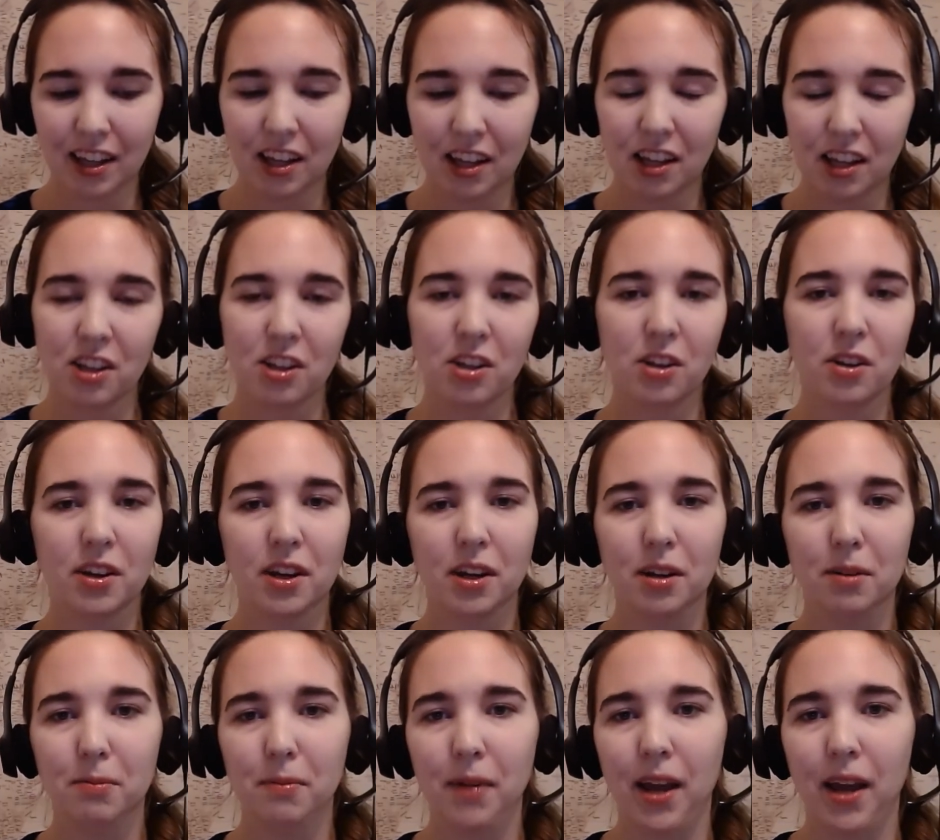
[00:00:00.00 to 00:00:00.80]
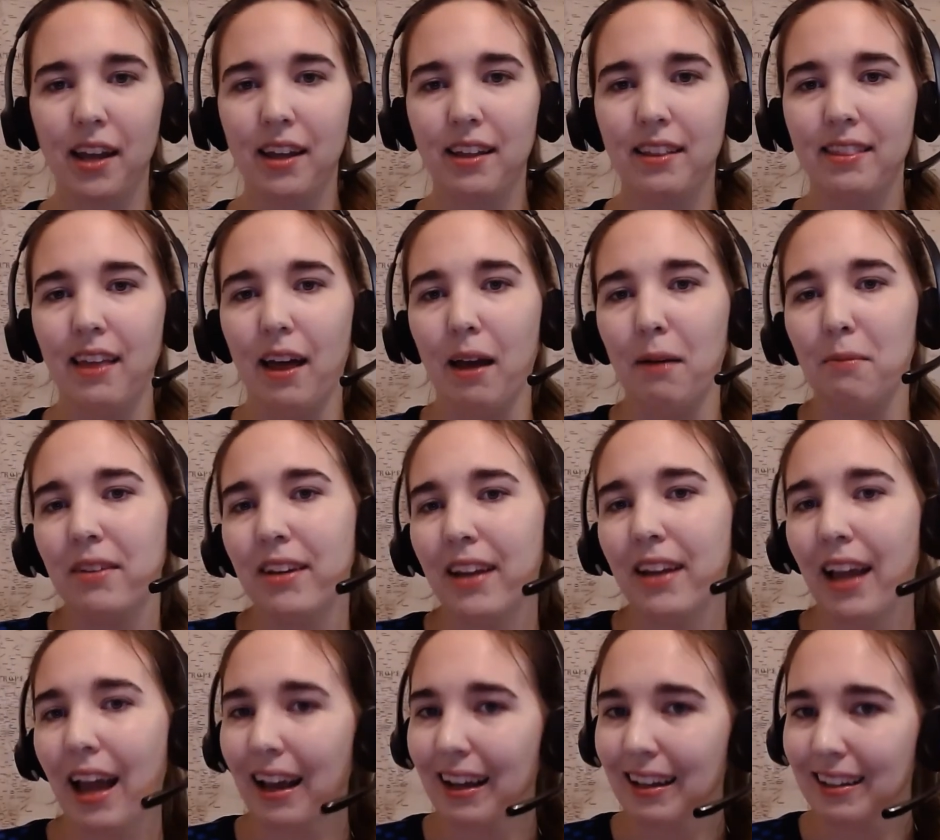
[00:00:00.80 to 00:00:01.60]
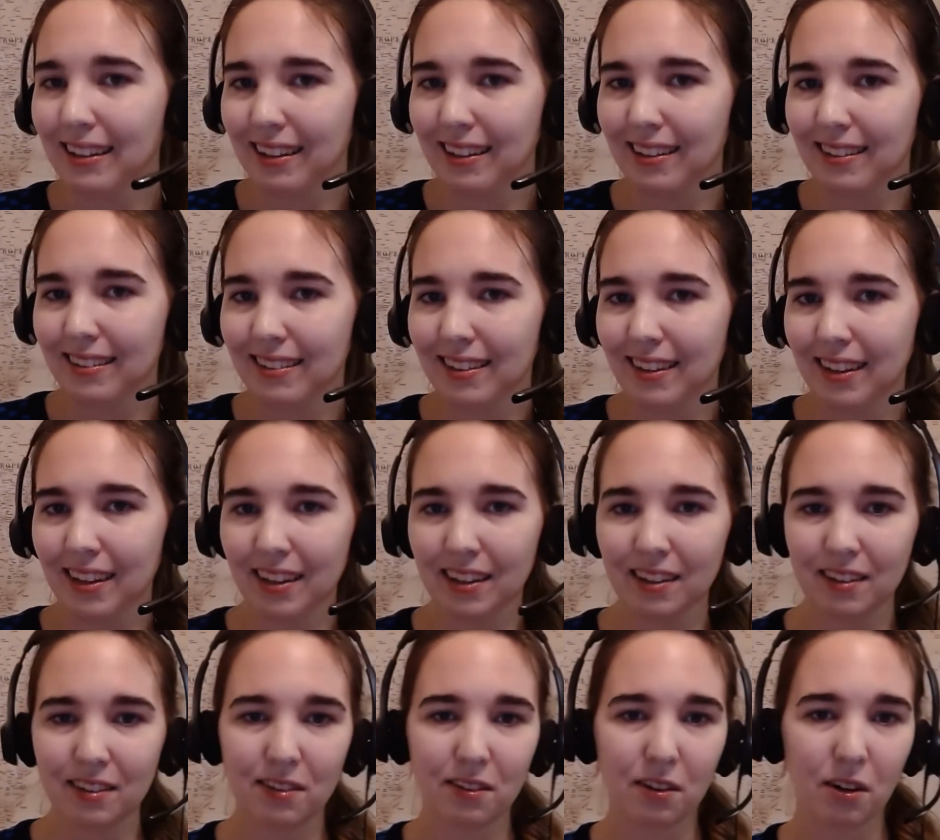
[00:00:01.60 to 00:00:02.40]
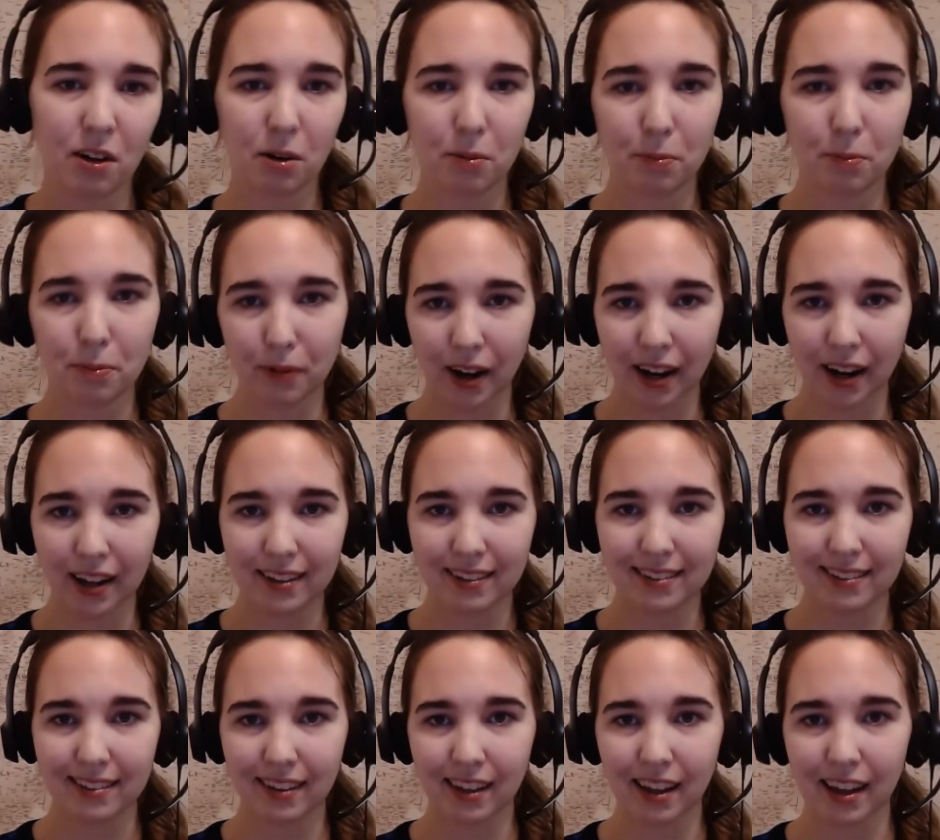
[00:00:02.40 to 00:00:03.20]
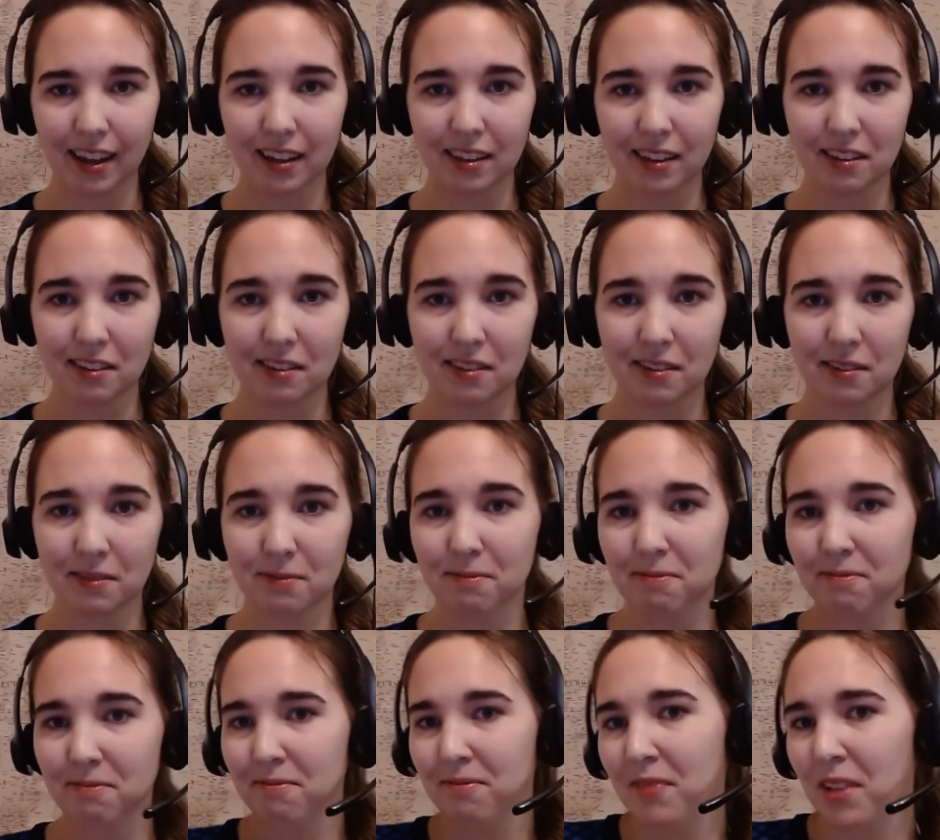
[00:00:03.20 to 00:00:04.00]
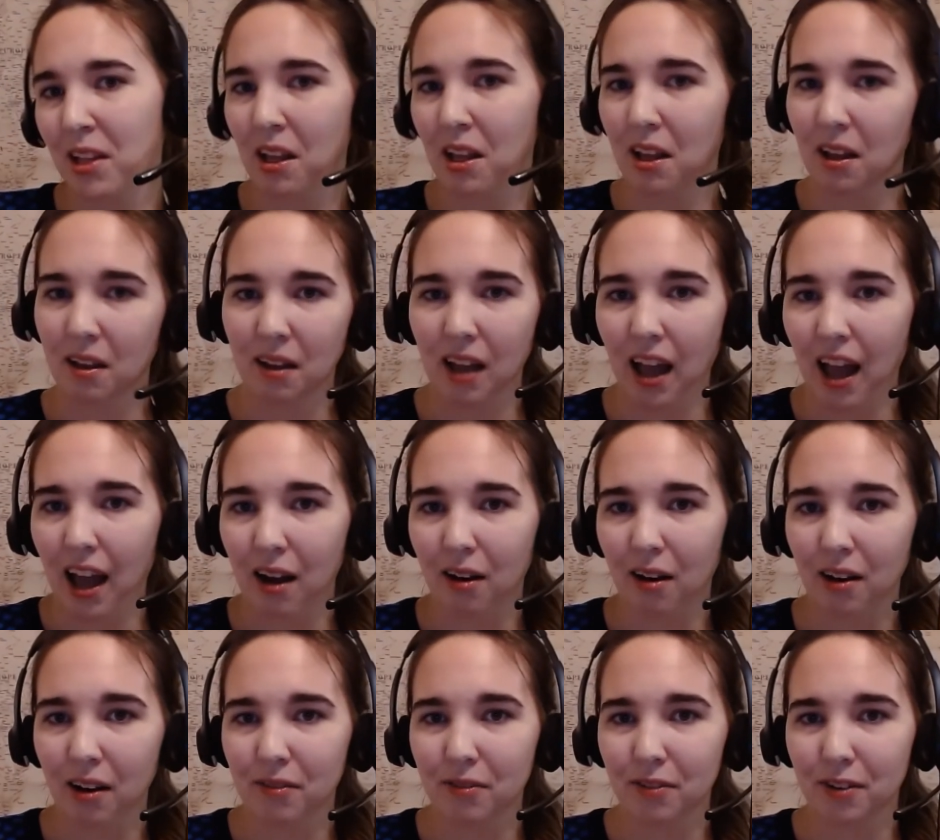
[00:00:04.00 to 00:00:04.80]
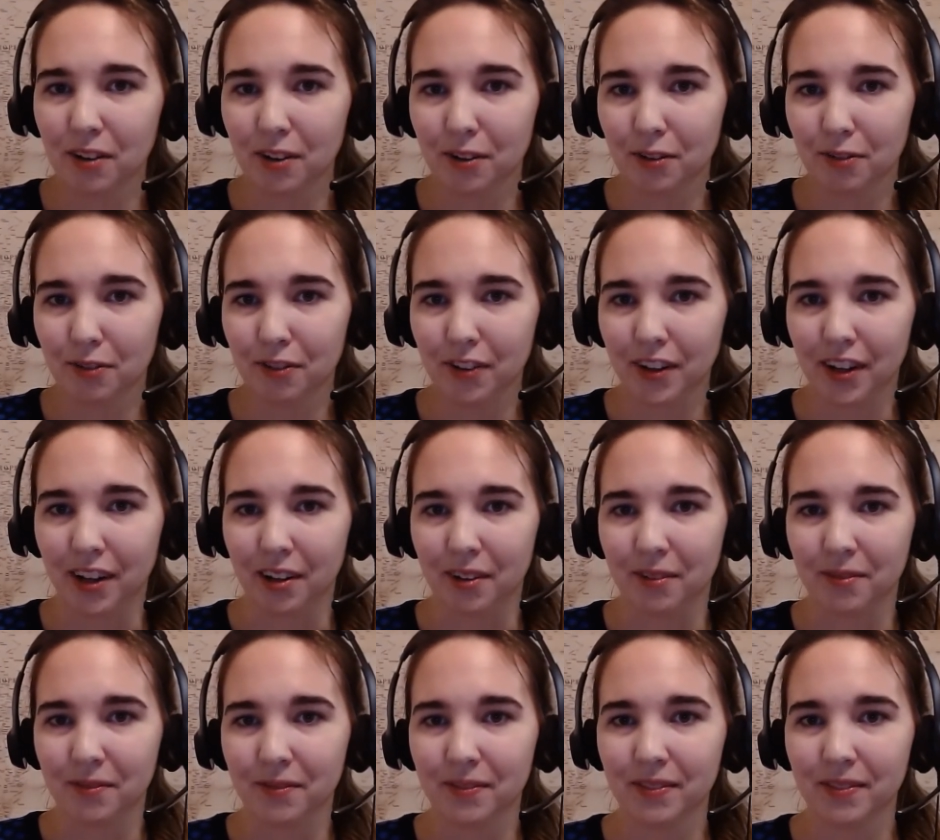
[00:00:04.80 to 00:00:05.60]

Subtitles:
You can make them necklaces or bracelets, however you feel.